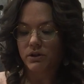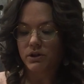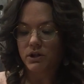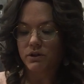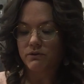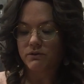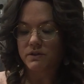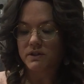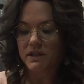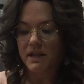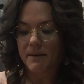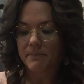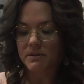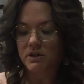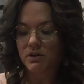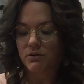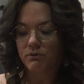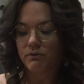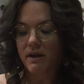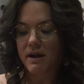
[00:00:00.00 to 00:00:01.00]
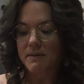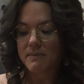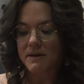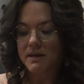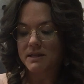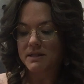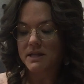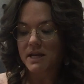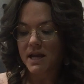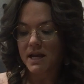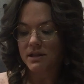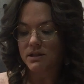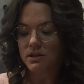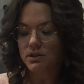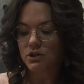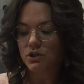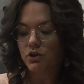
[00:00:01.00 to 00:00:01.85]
You've slept in Arabian tents,